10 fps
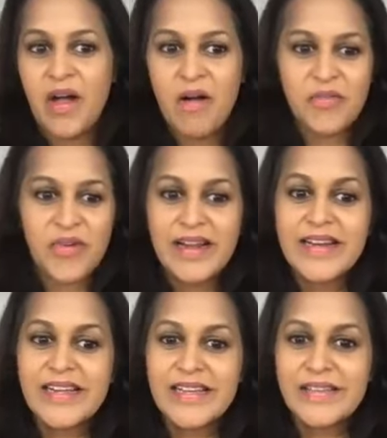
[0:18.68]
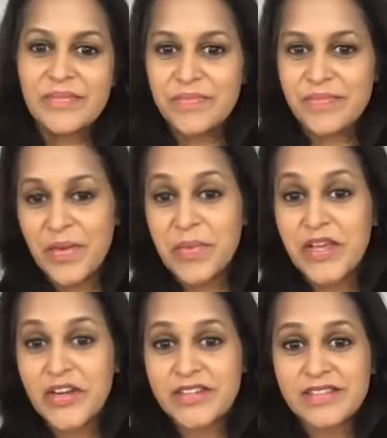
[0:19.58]
Alrighty, I'm
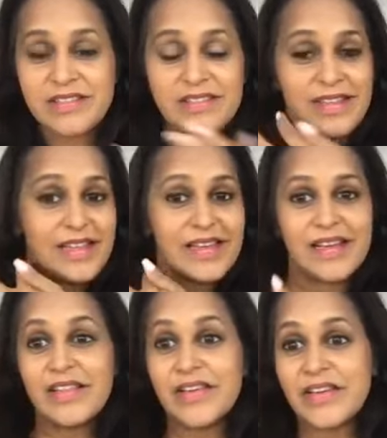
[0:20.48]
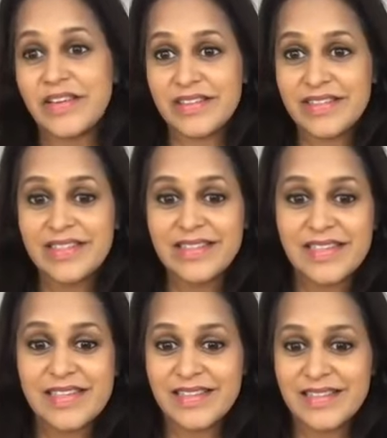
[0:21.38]
here. I think I look
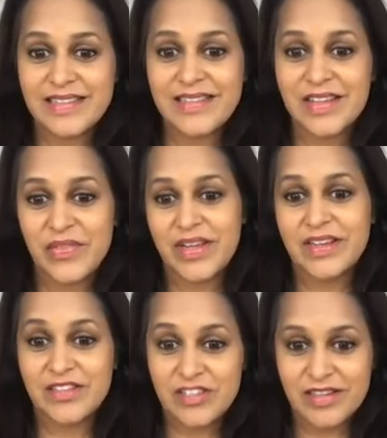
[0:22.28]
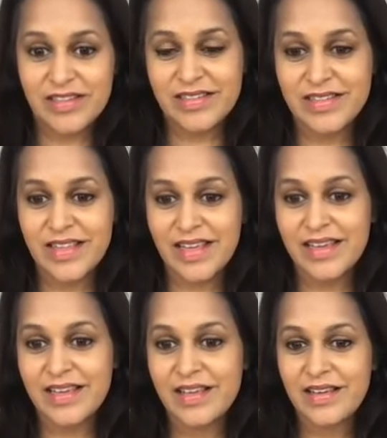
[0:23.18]
decent. Let's see if we can share this thing
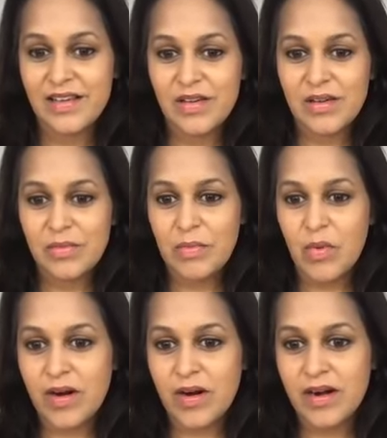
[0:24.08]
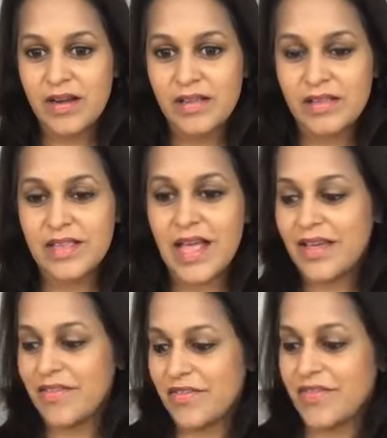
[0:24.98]
more
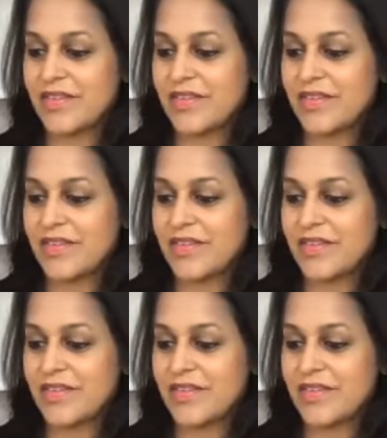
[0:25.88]
live.